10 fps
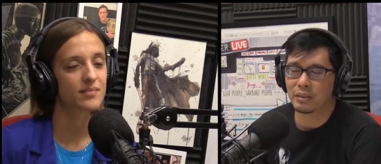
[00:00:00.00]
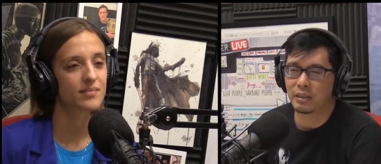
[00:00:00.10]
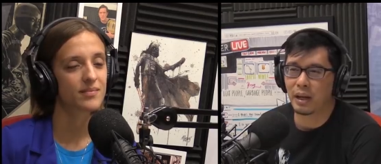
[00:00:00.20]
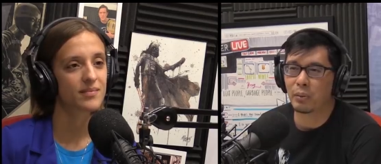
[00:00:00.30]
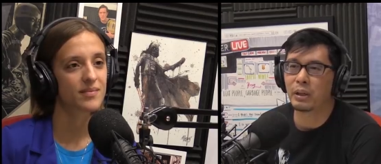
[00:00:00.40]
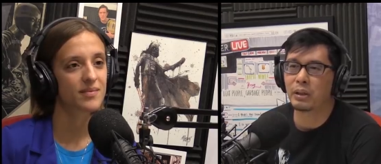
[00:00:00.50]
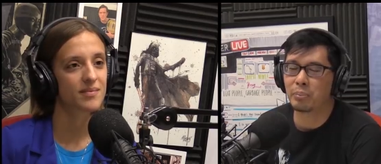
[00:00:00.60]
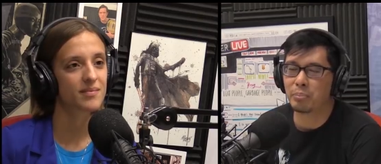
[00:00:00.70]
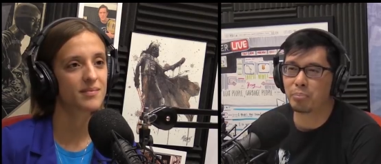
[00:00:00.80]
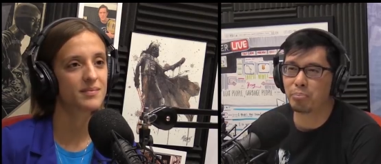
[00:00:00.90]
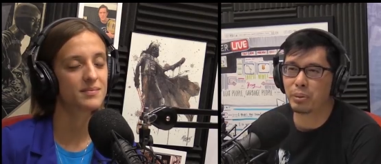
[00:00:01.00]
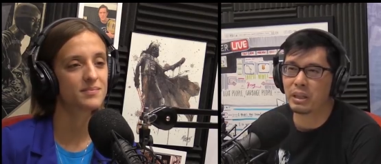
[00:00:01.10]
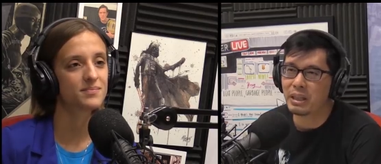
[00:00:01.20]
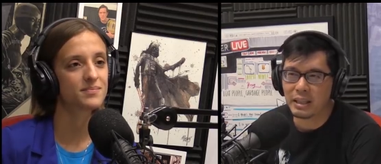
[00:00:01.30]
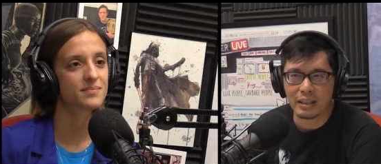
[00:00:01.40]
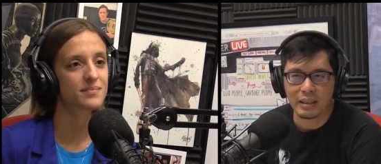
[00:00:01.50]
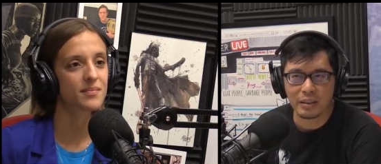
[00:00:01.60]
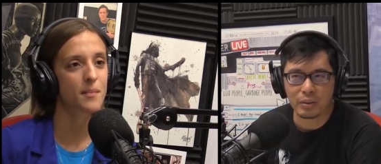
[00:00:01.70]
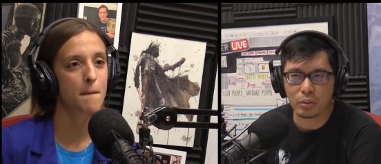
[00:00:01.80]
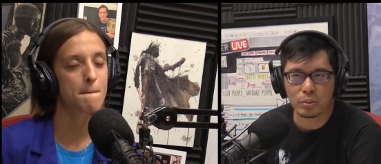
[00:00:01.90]
Speaker 1: now he can
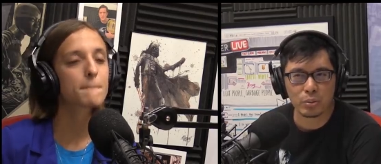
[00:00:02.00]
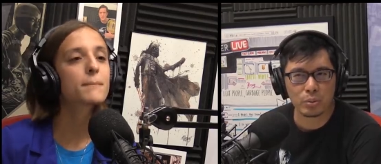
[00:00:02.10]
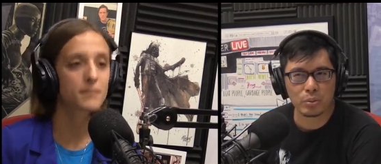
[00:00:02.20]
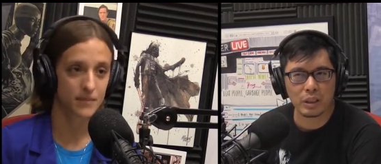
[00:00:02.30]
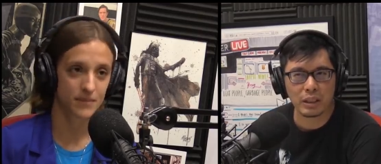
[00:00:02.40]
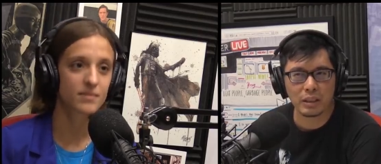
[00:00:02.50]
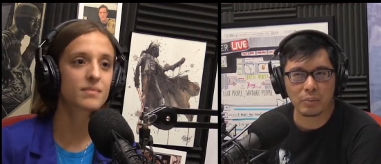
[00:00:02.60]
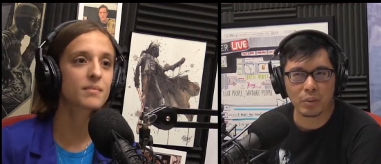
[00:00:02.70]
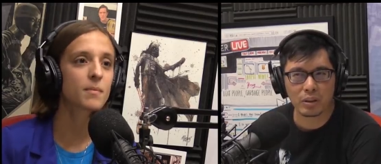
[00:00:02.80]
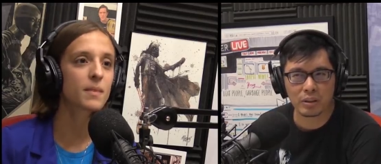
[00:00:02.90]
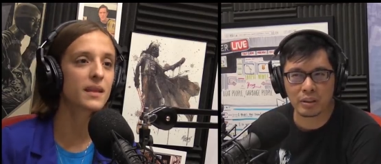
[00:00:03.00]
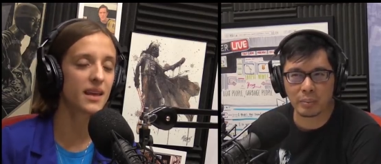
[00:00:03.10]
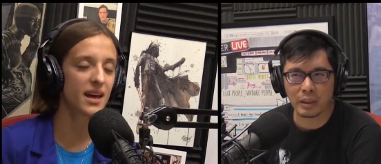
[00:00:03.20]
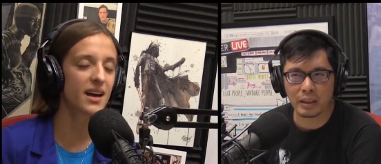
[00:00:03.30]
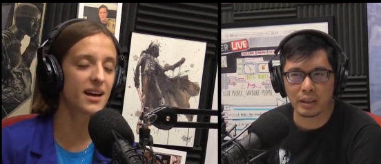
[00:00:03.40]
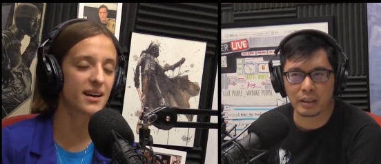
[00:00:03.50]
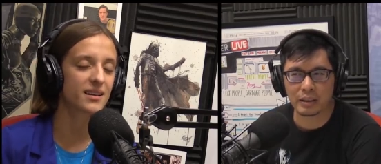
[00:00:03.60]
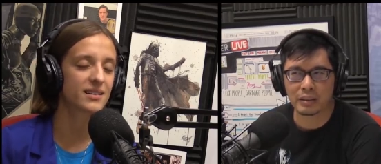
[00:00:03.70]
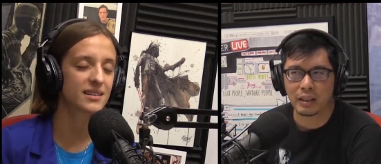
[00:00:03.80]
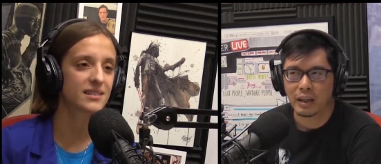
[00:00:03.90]
be who he wants to
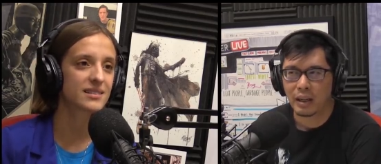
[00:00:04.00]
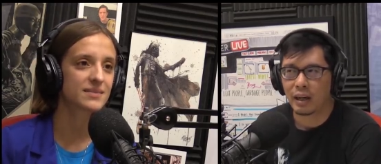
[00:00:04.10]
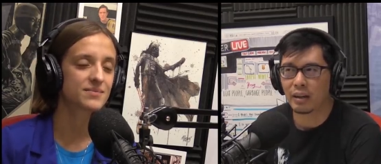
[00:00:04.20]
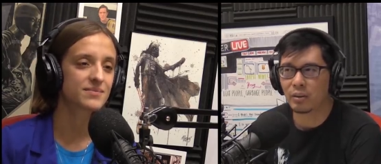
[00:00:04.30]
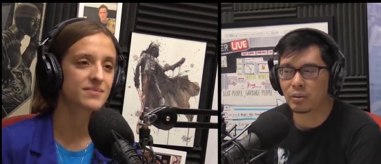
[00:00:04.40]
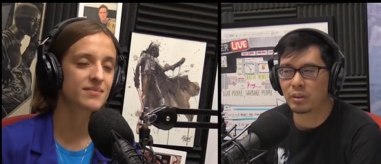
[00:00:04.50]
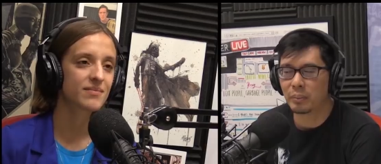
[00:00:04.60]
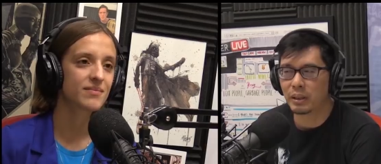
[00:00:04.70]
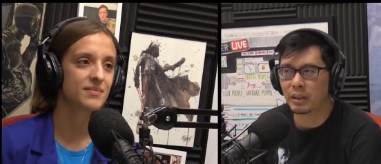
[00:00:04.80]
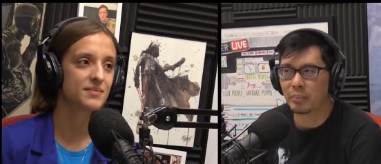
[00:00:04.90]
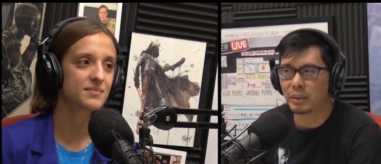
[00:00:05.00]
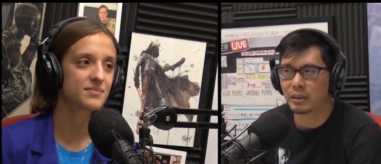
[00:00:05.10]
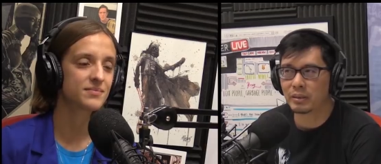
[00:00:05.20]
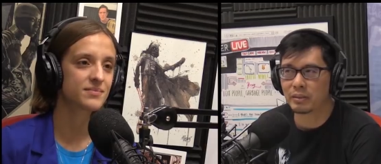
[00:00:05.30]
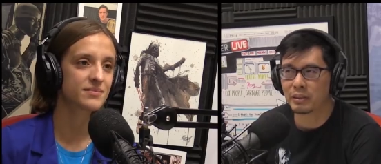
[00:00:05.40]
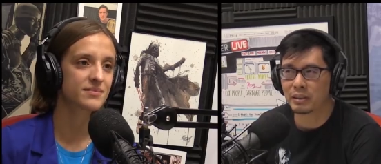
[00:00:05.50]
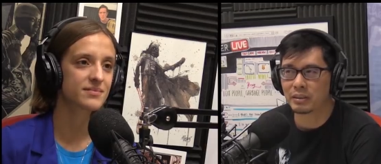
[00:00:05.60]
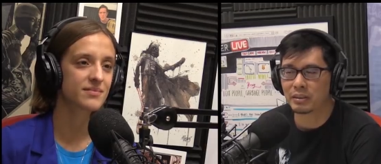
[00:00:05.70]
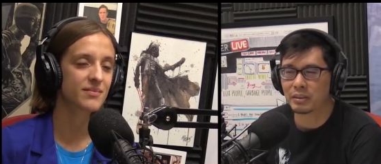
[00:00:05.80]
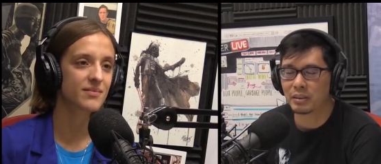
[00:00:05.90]
yeah. be because uh, ultimately because of
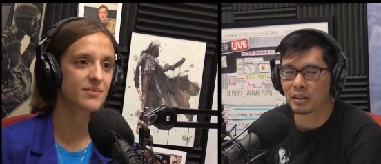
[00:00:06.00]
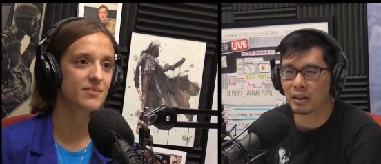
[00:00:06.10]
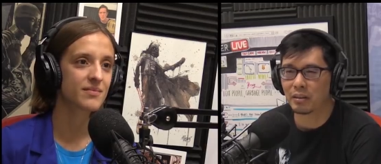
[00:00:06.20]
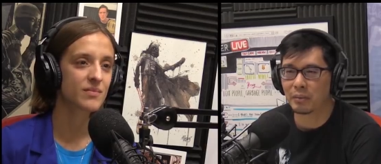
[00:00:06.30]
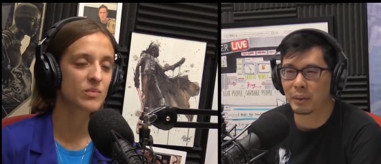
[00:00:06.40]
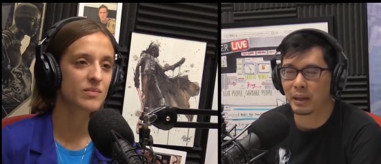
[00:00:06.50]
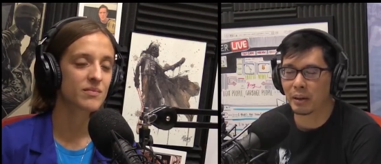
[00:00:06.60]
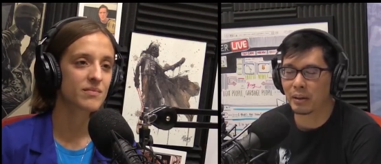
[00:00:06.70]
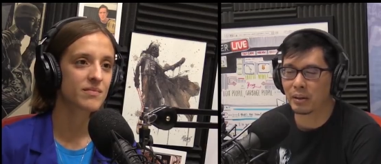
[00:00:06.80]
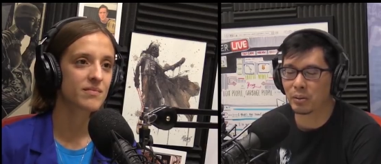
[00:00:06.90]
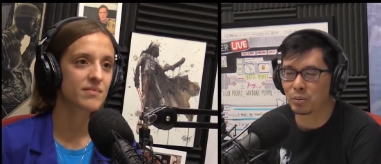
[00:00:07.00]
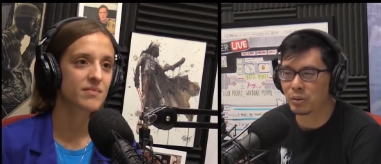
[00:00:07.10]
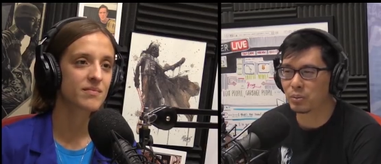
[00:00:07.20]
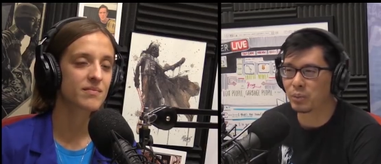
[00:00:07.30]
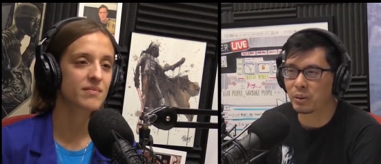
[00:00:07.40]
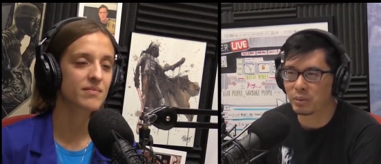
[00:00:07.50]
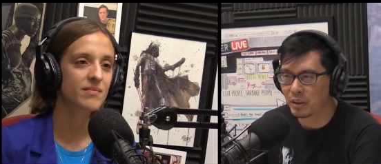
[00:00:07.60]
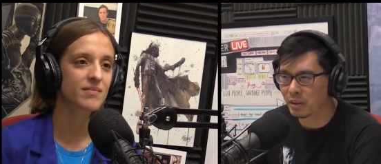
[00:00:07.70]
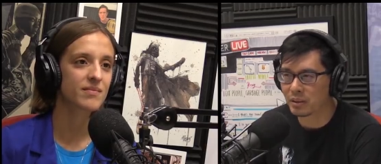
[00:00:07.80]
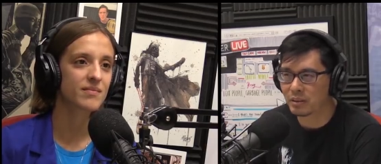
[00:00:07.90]
his love. I mean, I know it's, weird.
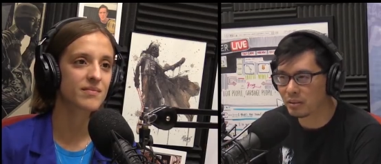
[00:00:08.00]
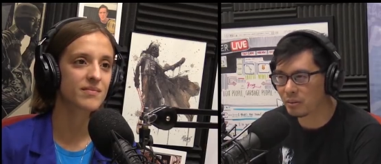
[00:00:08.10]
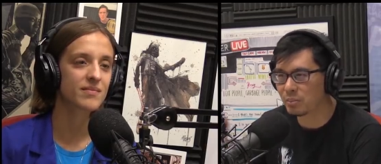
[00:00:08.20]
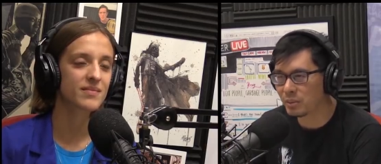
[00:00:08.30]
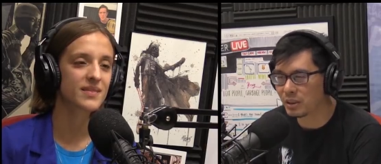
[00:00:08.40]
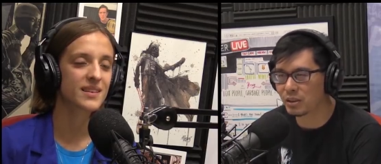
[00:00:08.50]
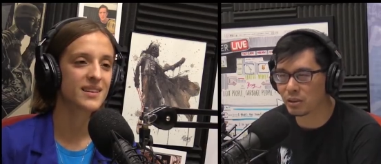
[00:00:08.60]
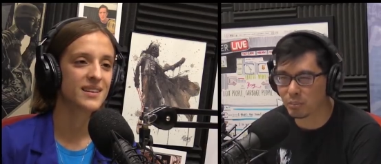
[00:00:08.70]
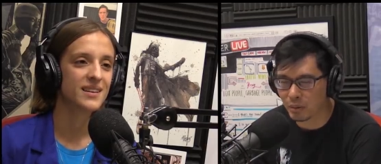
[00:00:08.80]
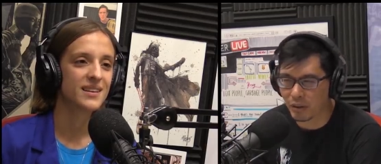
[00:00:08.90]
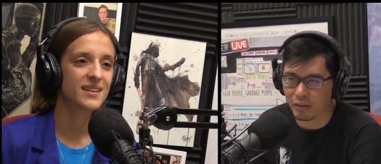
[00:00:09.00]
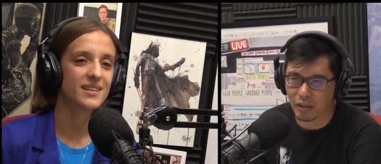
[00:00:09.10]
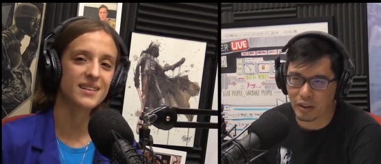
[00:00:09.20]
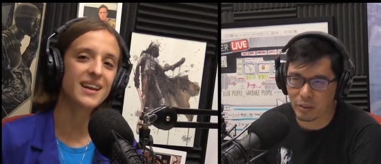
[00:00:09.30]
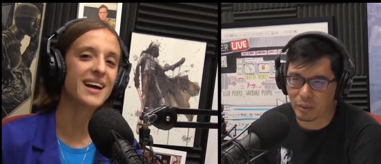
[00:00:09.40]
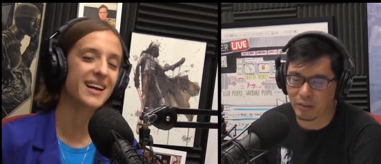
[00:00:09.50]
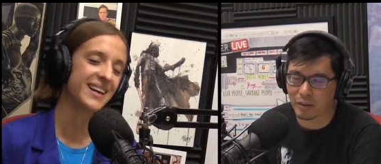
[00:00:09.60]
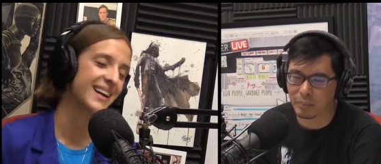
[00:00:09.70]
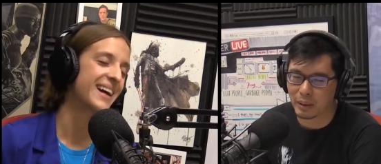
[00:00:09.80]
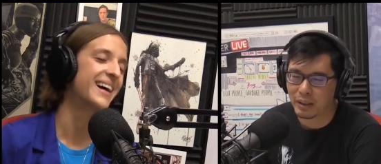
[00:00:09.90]
We're talking this sister brother thing yeah, or
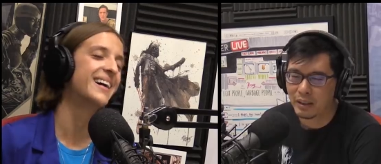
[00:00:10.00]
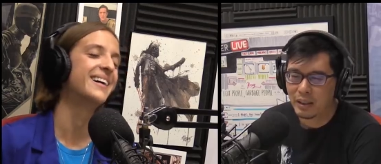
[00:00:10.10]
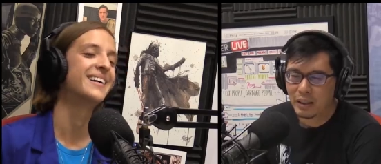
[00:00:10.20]
whatever, yeah, but